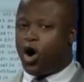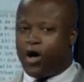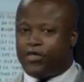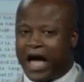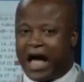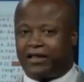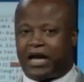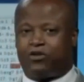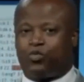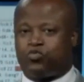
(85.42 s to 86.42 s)
all that
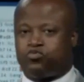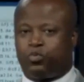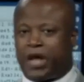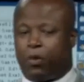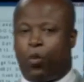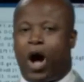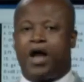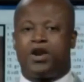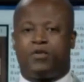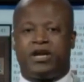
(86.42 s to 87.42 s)

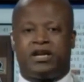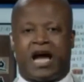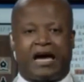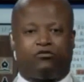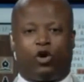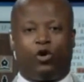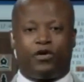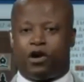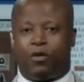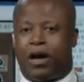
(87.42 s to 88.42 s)
wandering knight
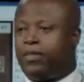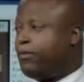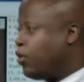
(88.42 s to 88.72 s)
roving around the